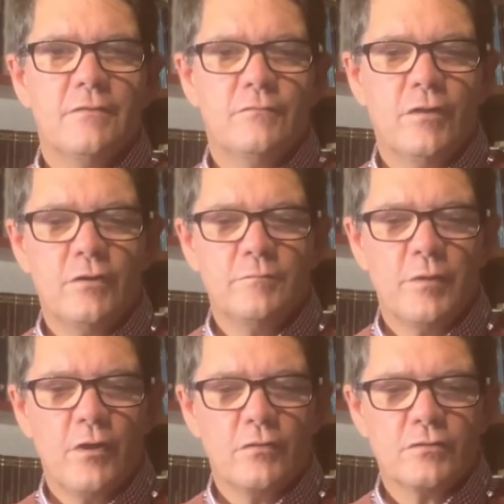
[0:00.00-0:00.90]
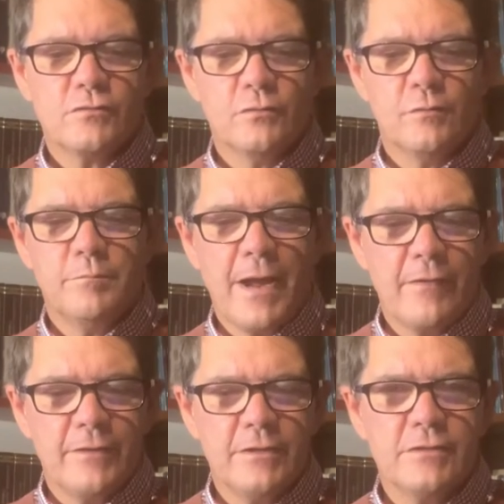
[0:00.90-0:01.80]
roadblocks or
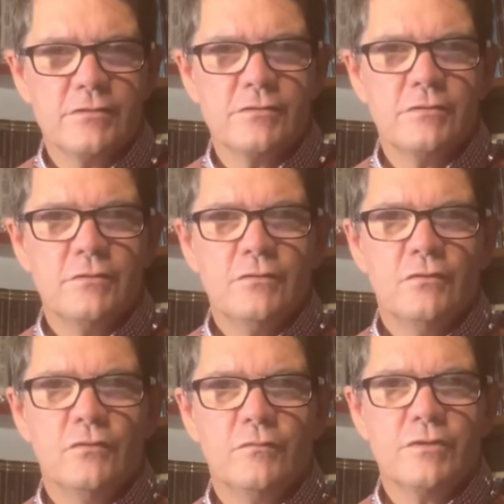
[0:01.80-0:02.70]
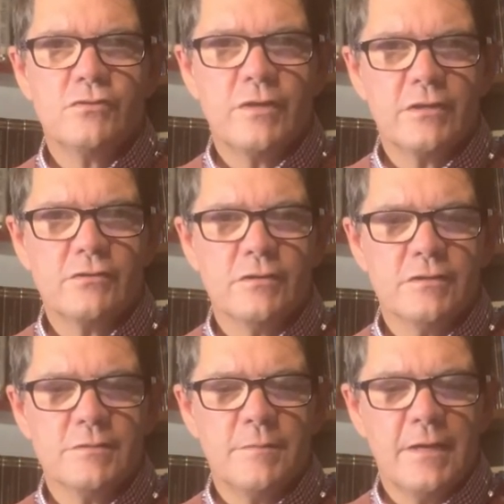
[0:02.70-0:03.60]
barriers or
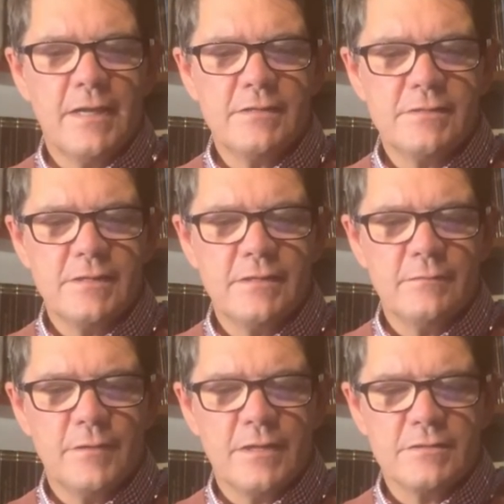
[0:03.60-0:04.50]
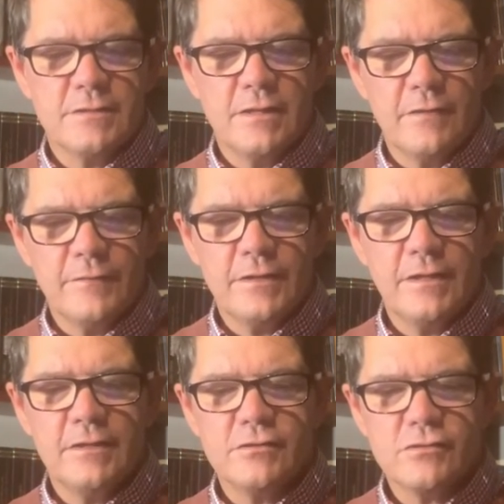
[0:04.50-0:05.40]
restrictions, but let's see them as loving
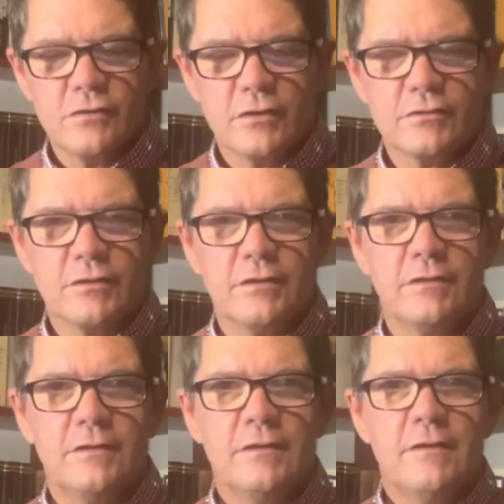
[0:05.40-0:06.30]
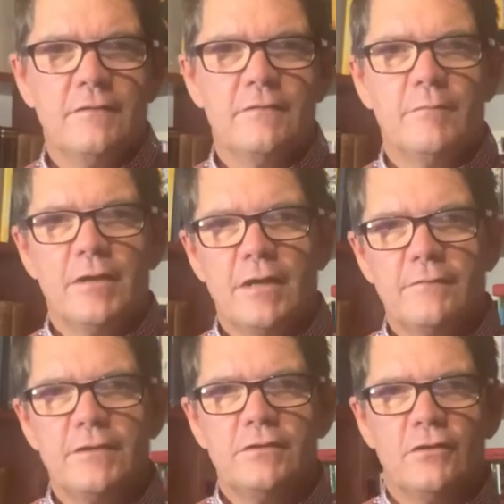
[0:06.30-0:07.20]
instruction from a
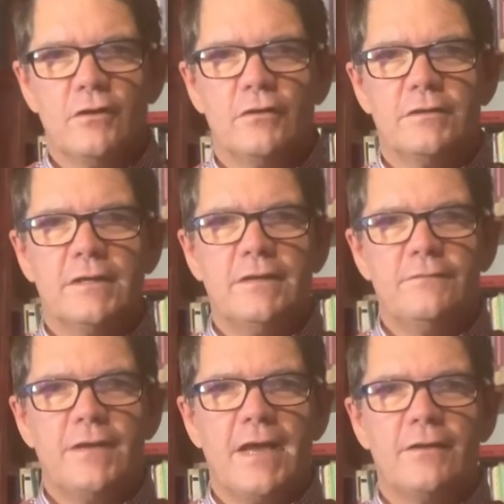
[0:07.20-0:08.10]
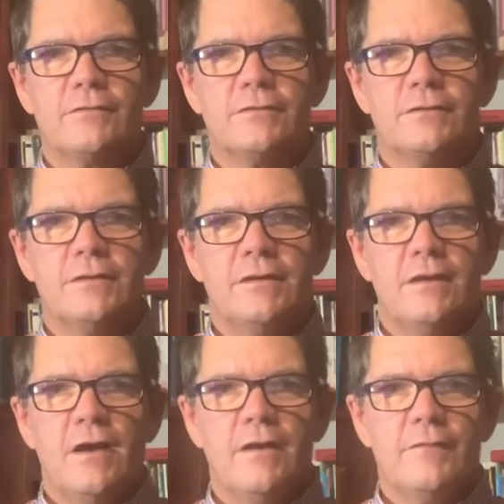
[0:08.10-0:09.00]
loving God lived out
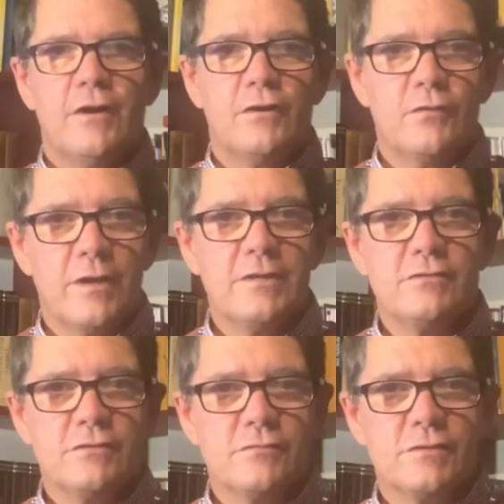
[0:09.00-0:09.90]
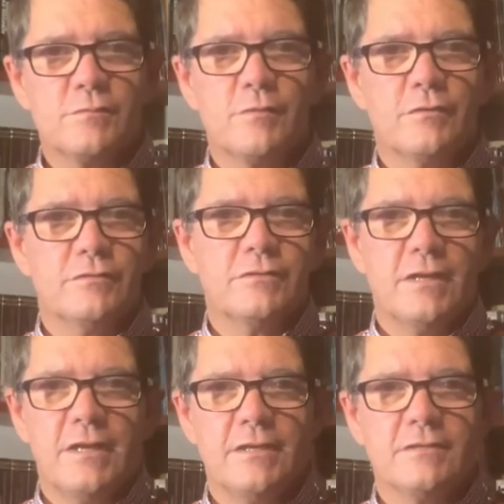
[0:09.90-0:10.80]
of our gracious response to
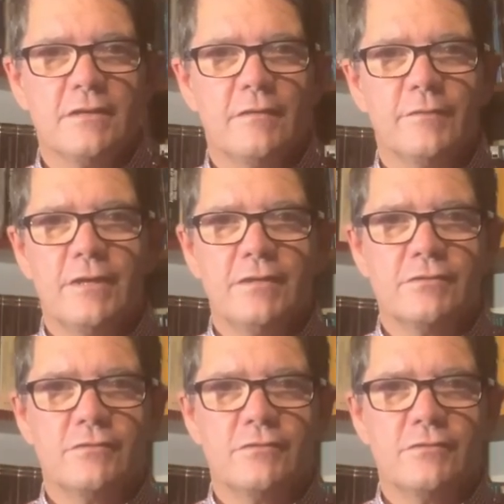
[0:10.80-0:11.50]
His love and His